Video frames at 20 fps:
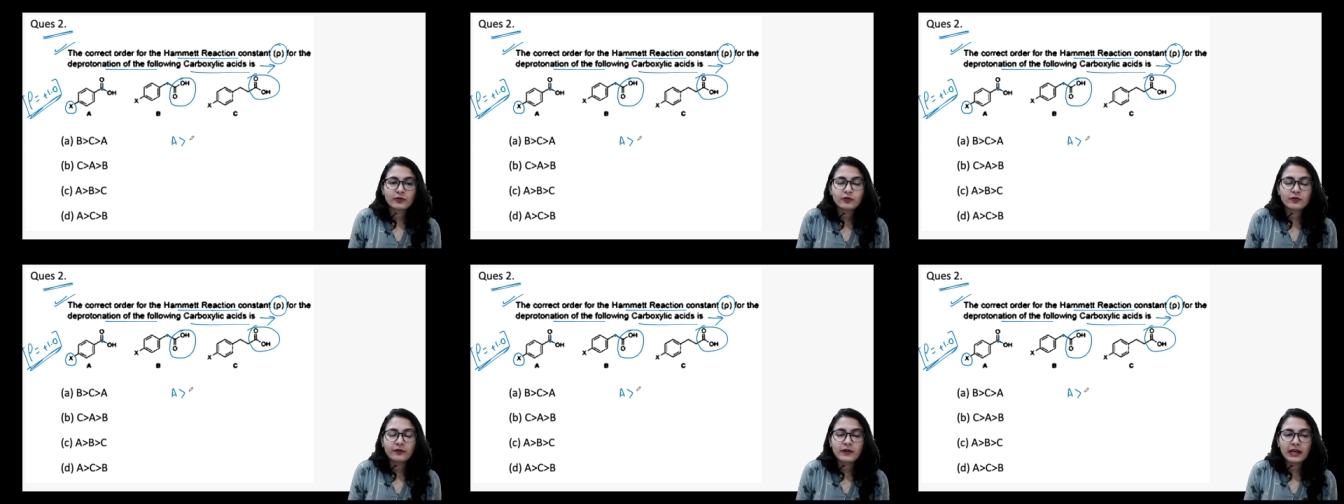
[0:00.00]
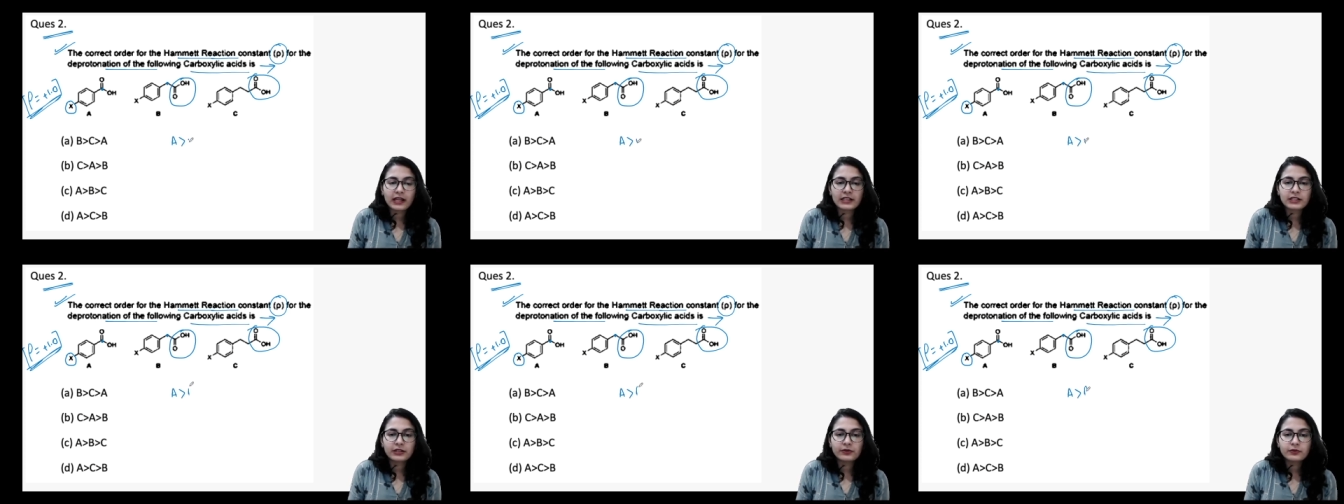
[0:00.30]
rho
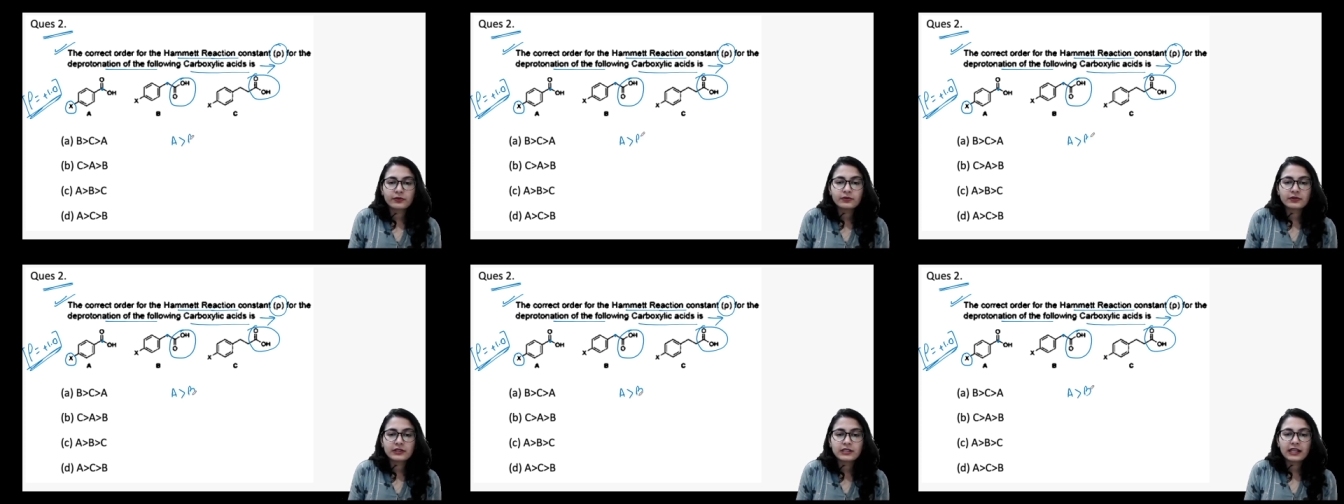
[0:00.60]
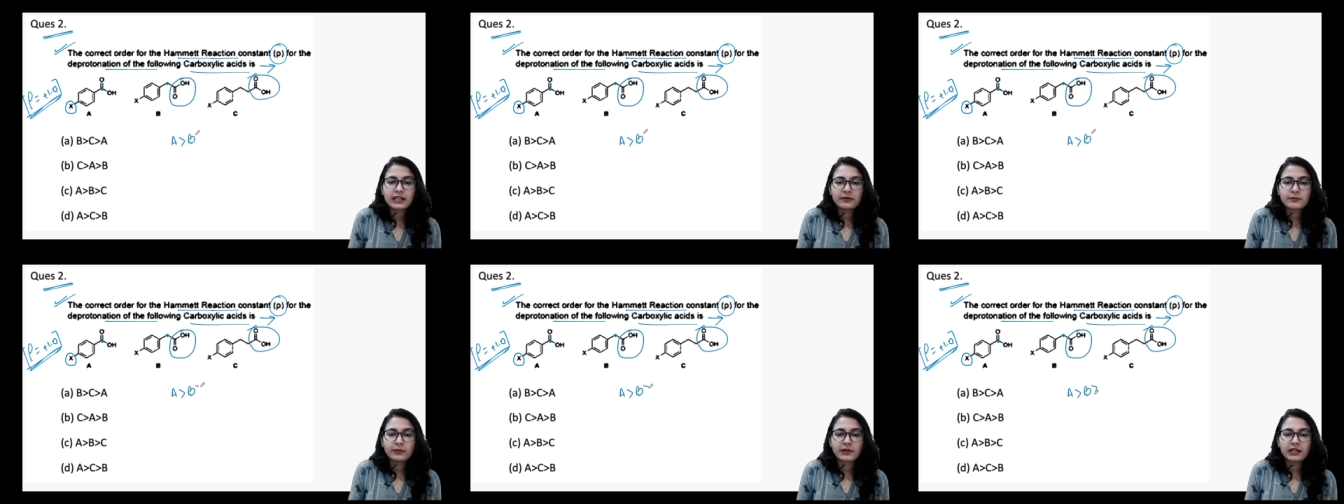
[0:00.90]
value,
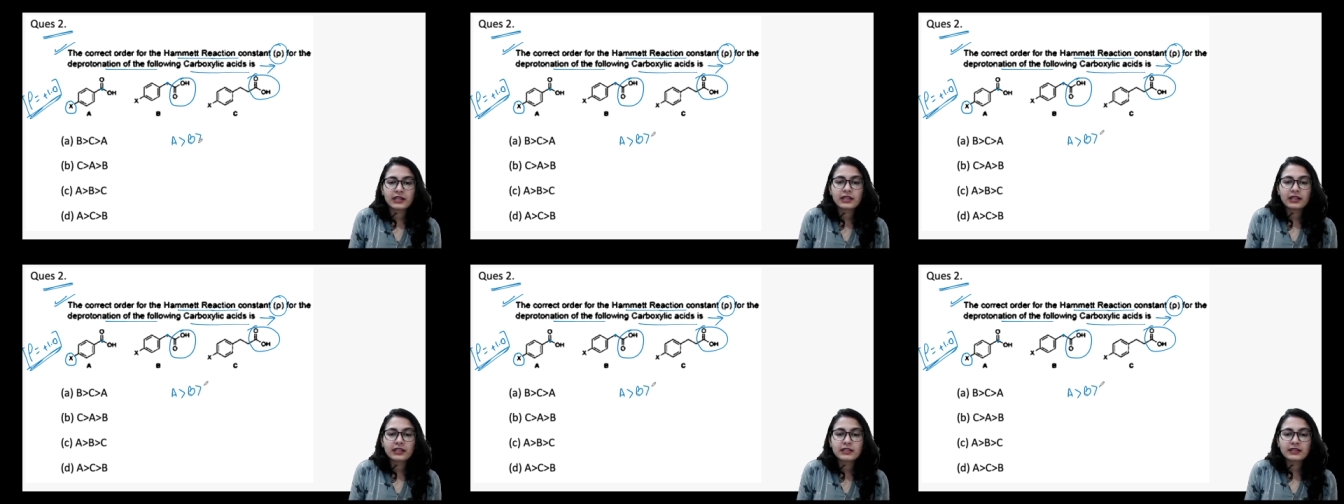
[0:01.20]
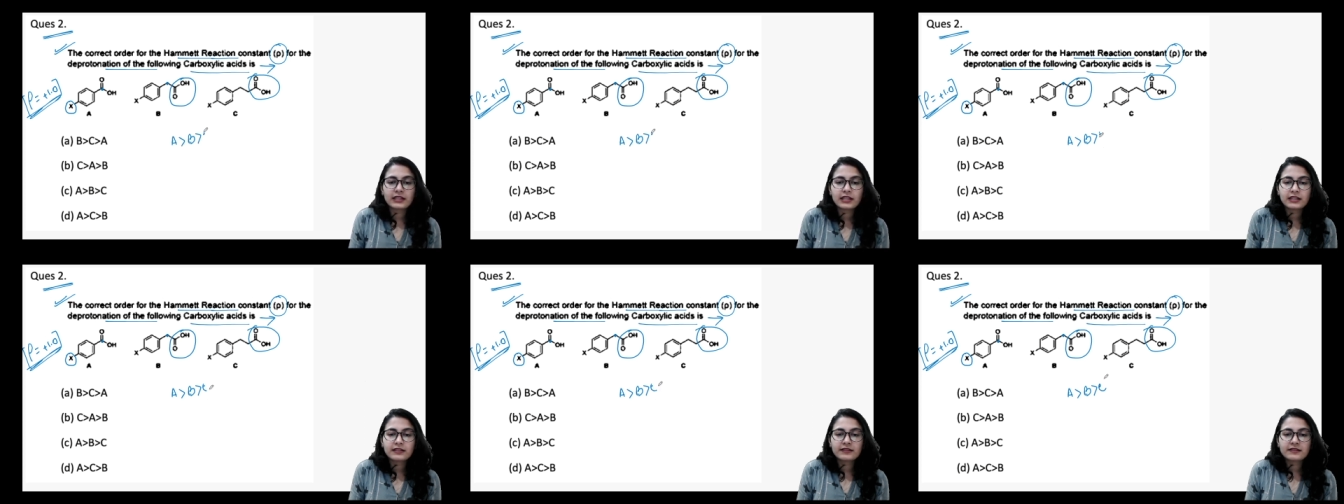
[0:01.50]
then B,
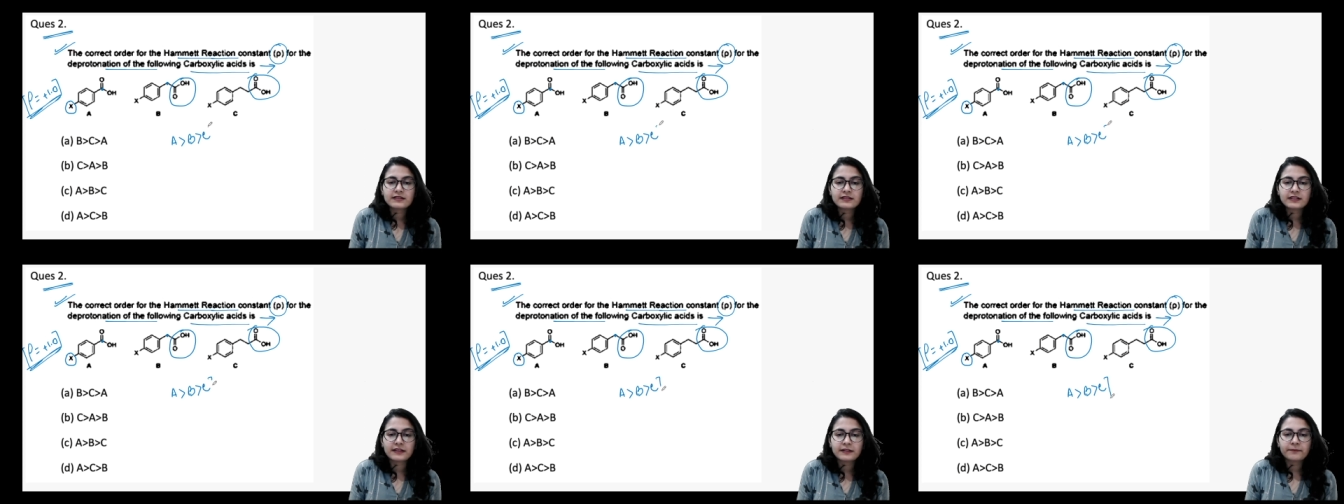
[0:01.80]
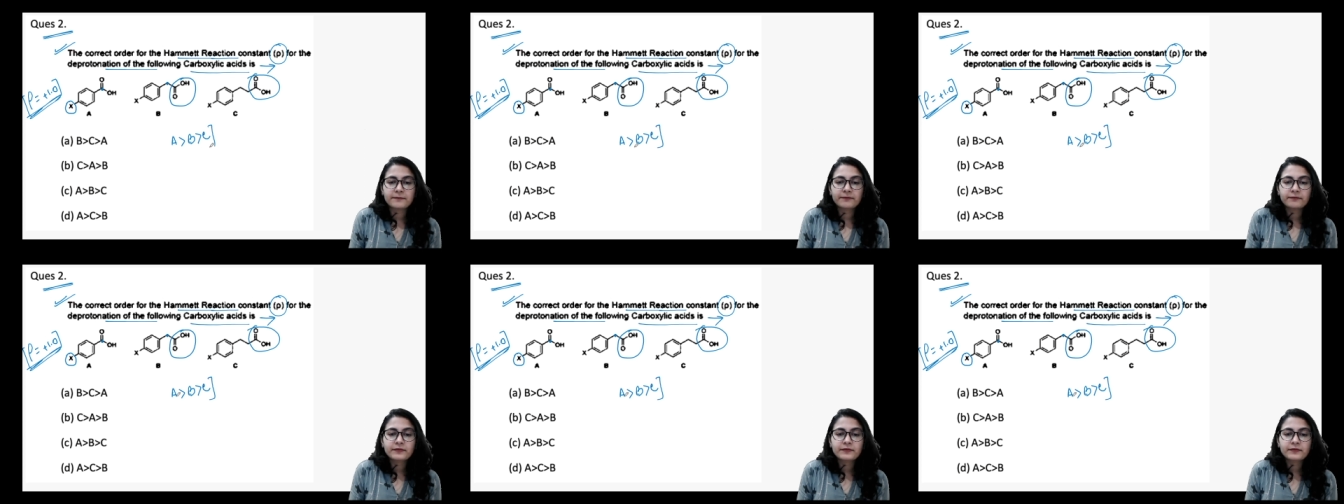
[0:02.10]
then C.